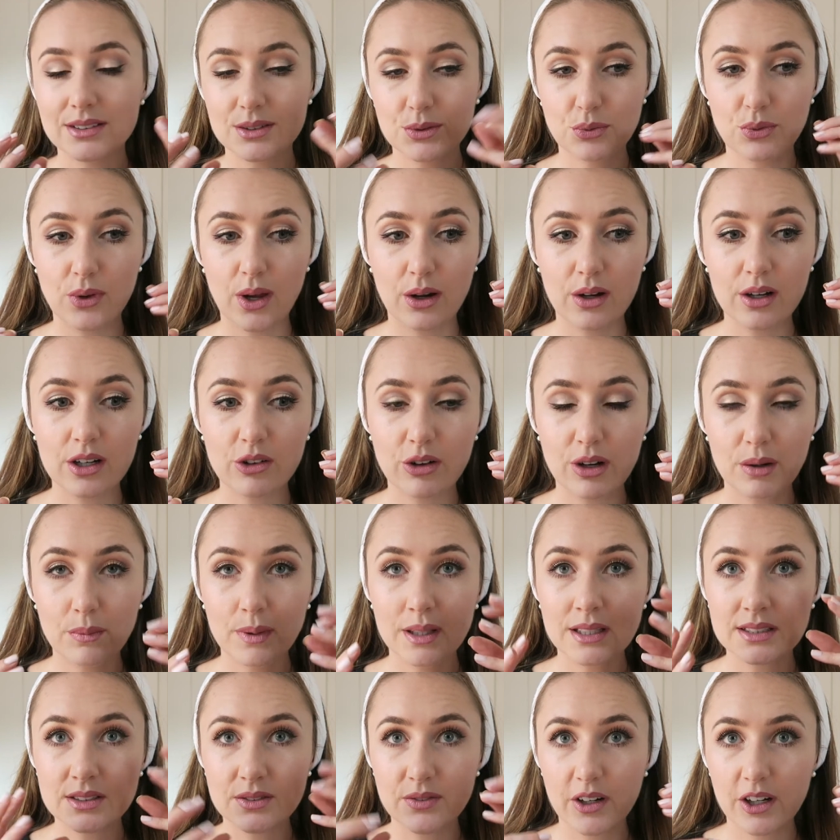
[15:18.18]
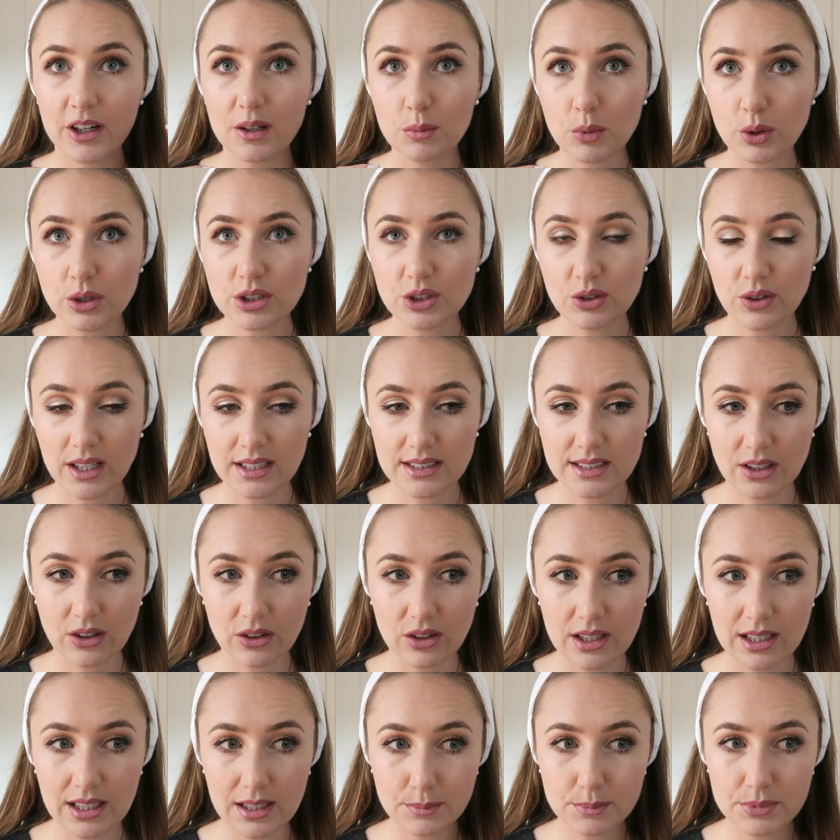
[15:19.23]
It's very creamy, it's very moisturizing on
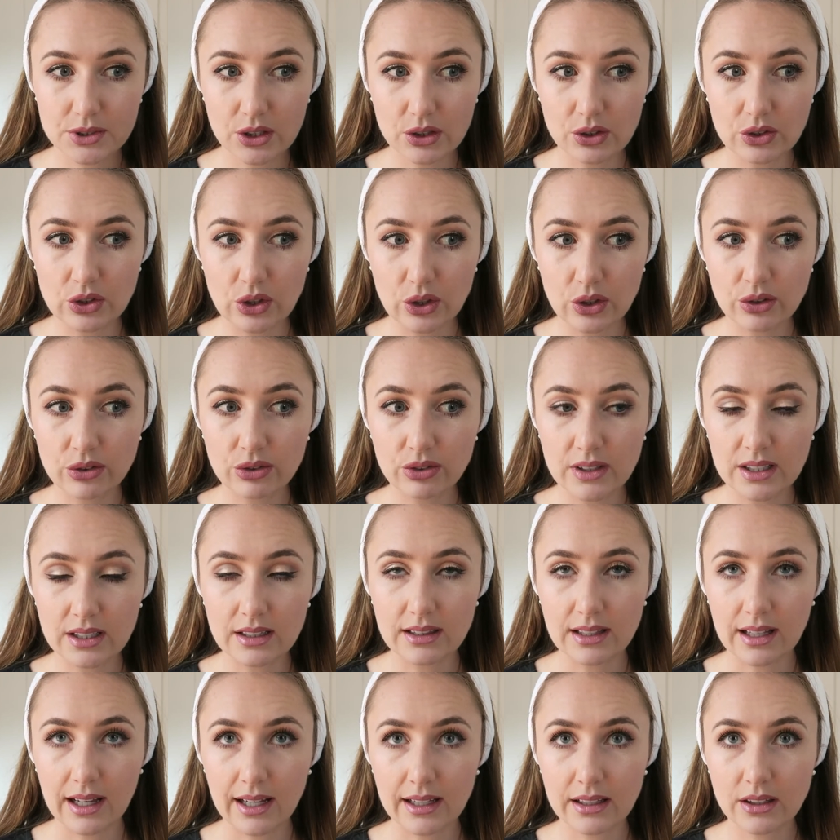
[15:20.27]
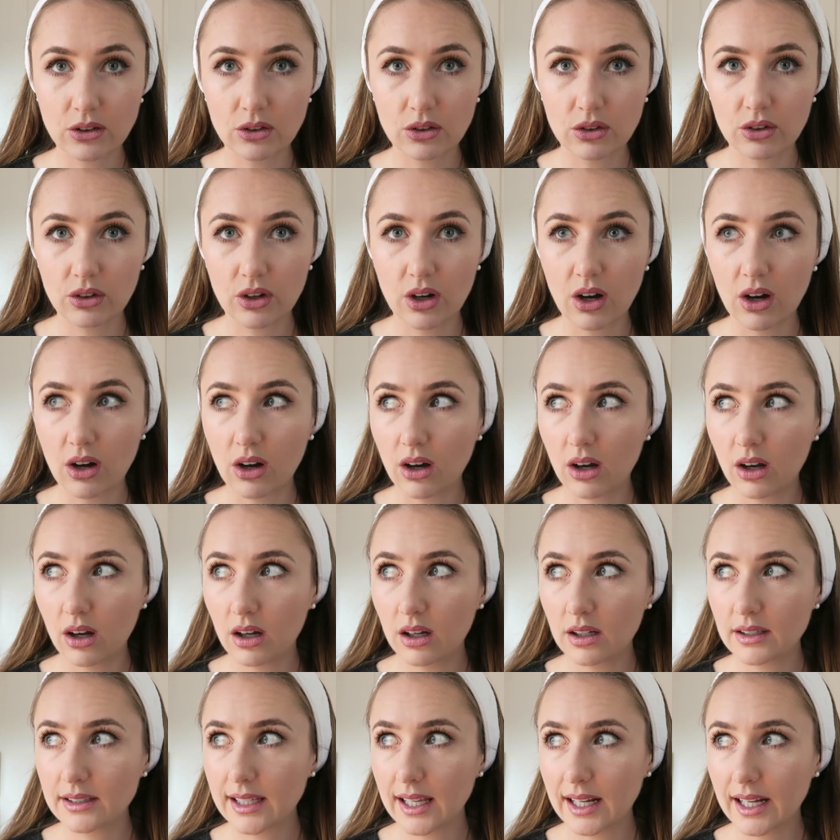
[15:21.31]
the lip, so you don't feel like you
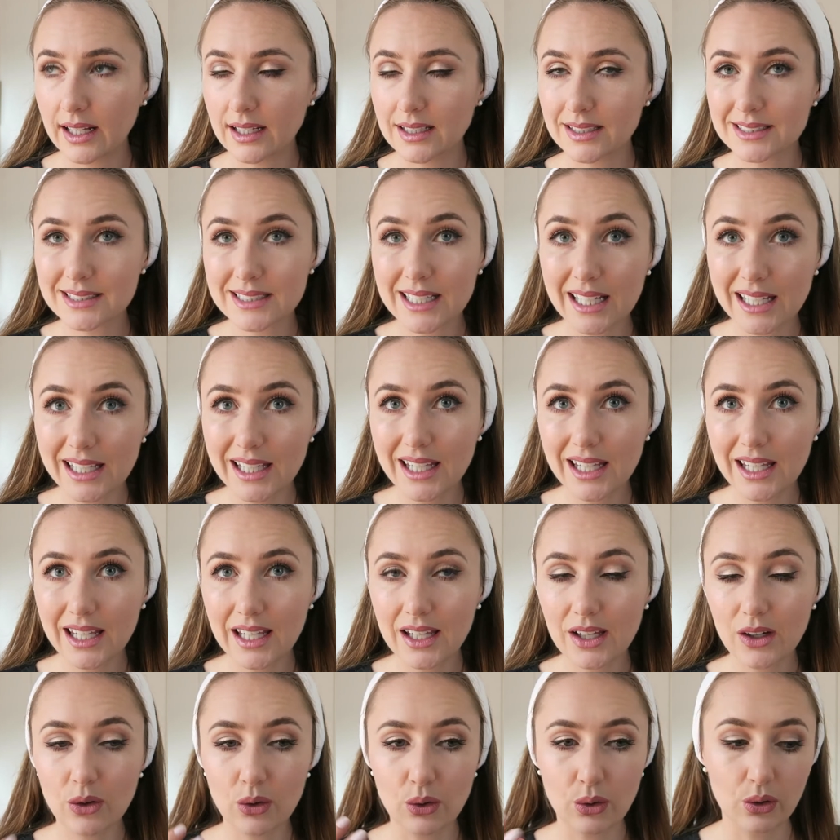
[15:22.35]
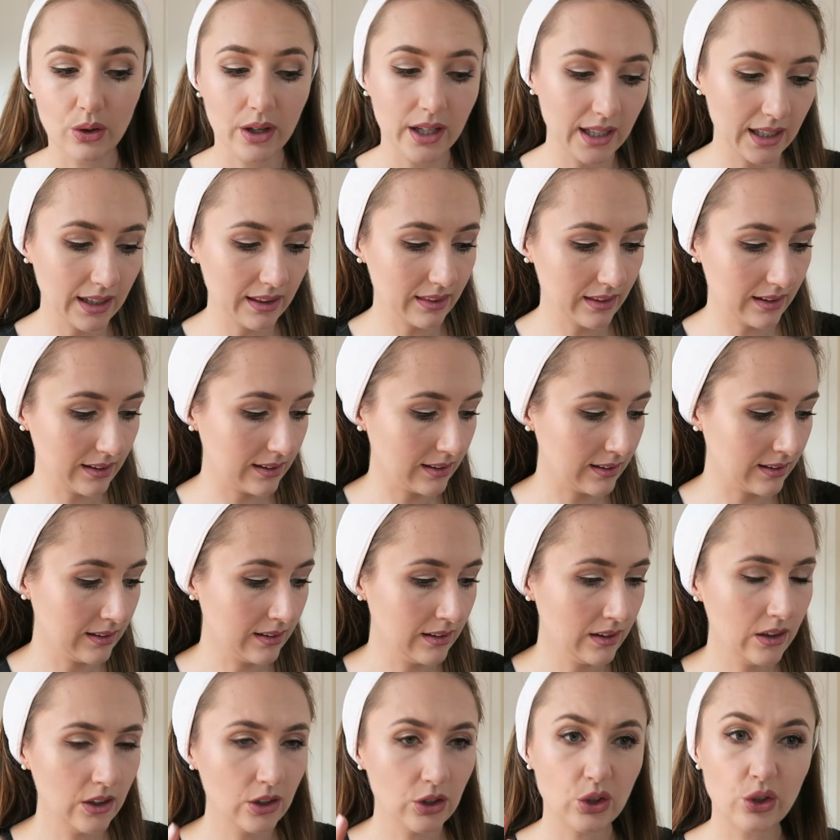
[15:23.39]
are getting sticky or anything.
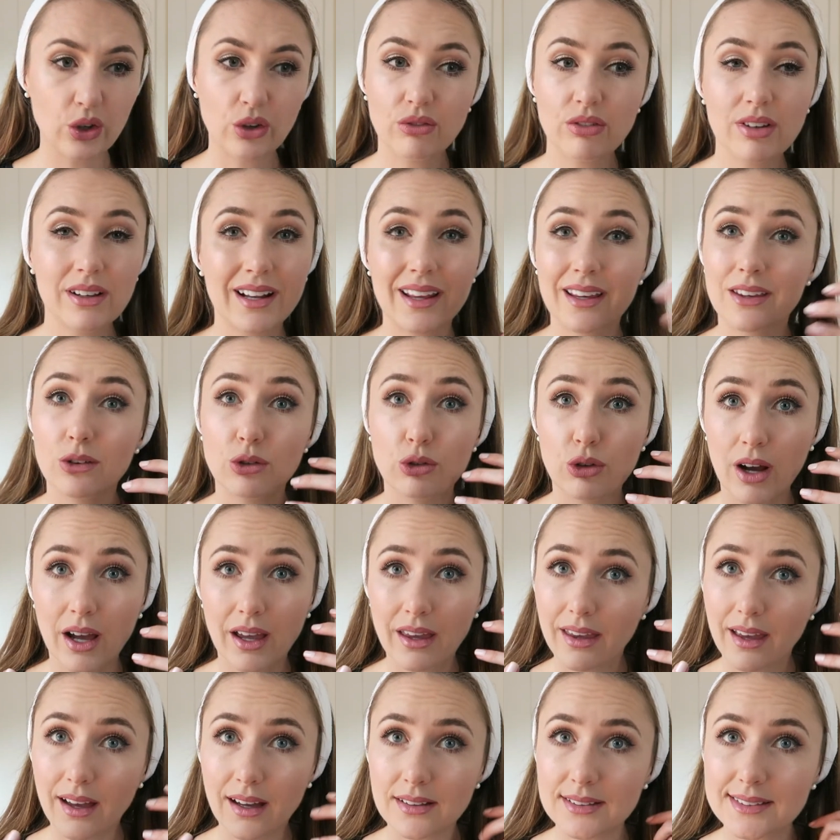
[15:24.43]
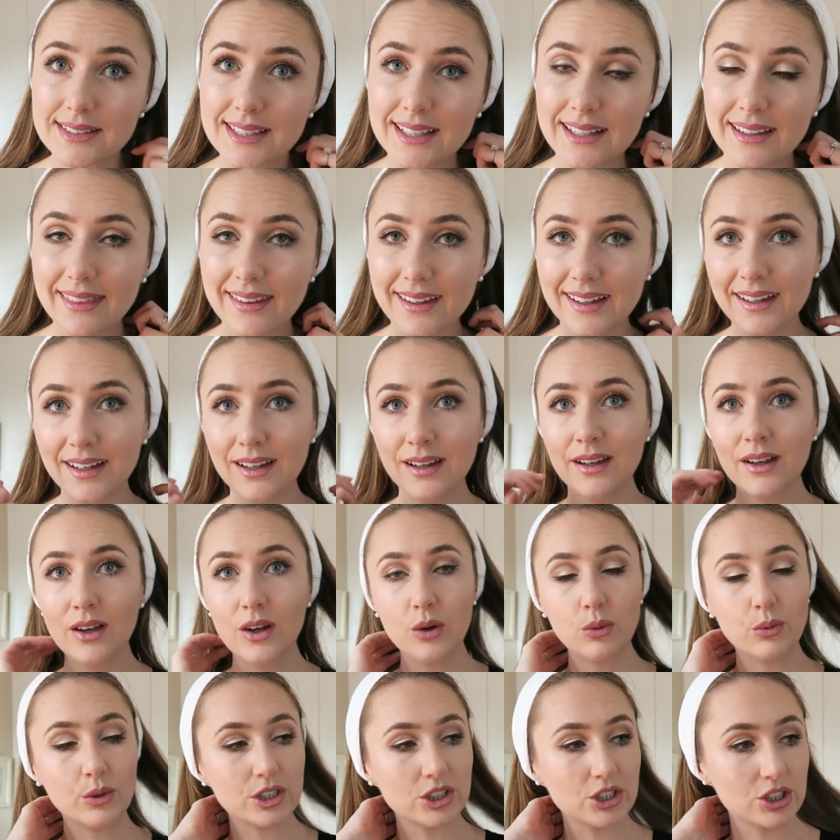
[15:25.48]
You don't feel like you're drying out either,
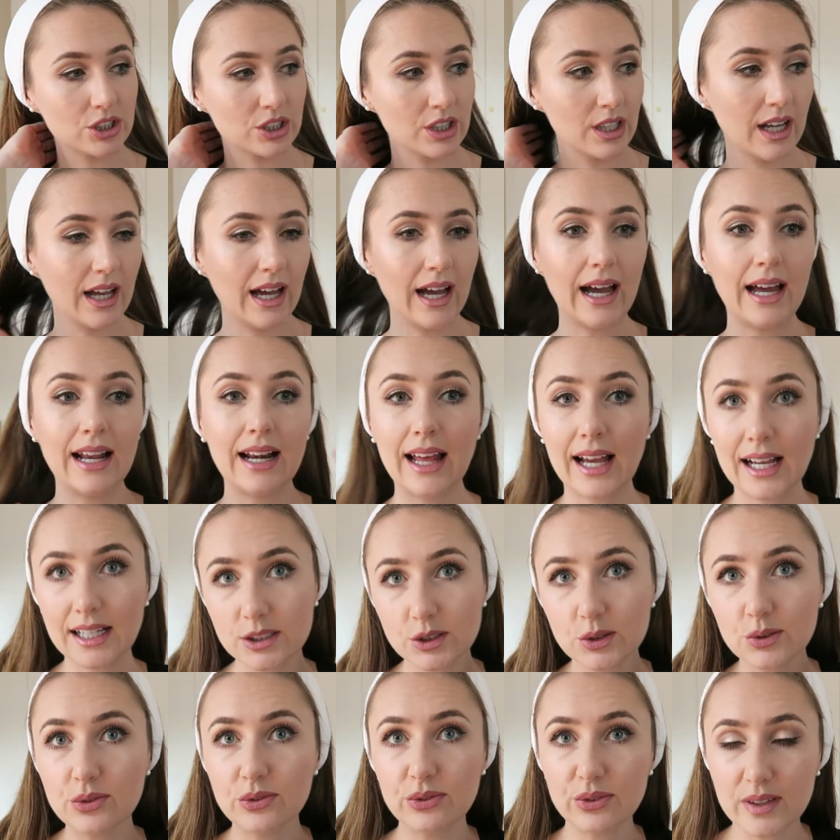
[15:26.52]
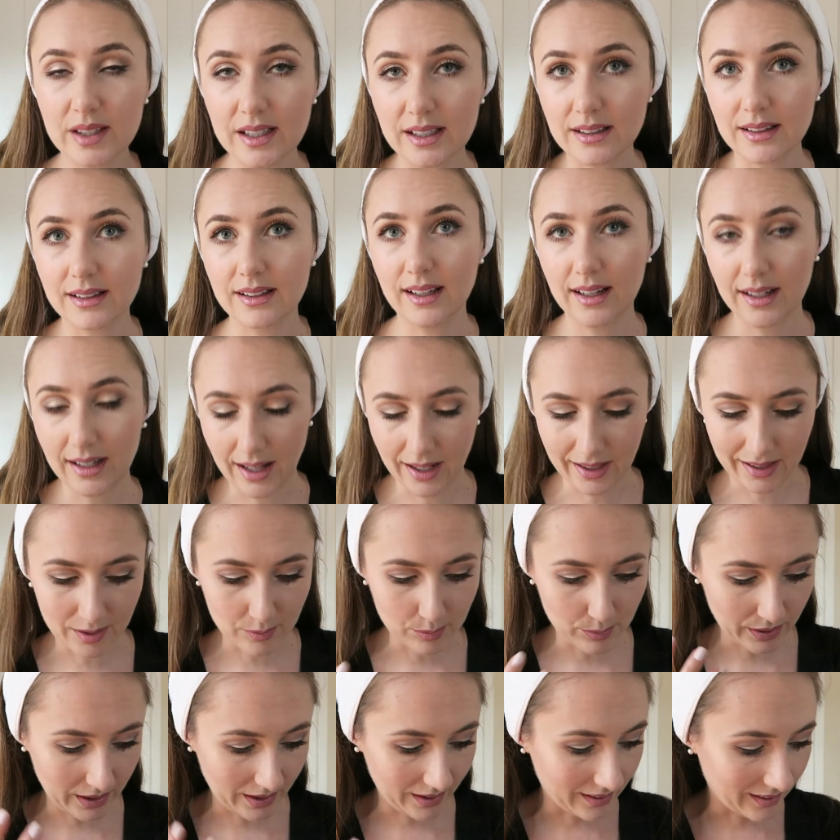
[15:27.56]
which I like to feel like
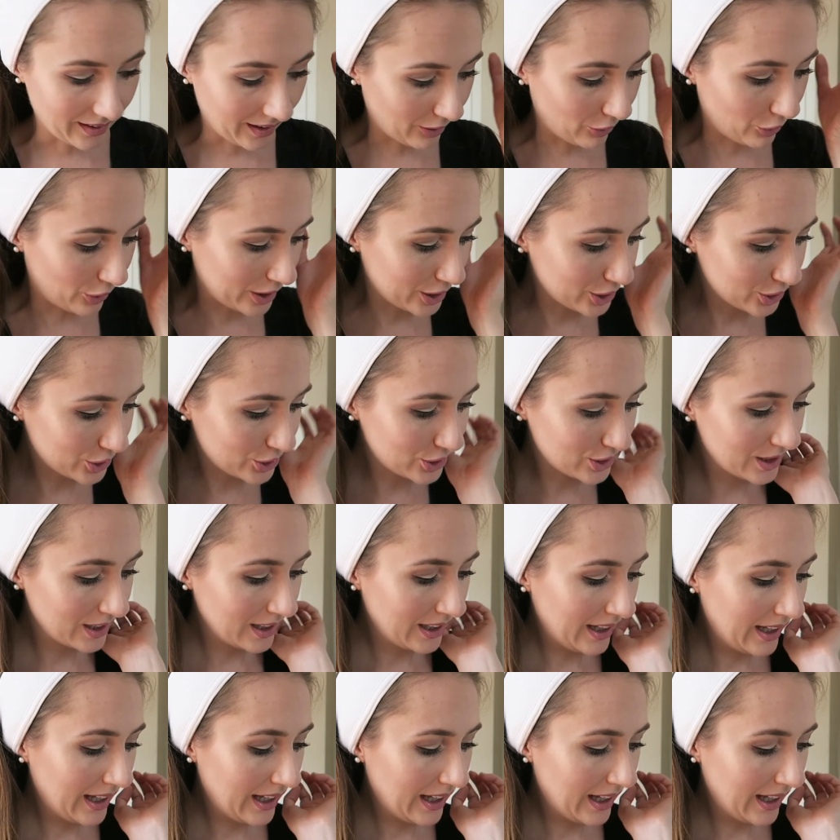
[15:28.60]
I'm being nourished.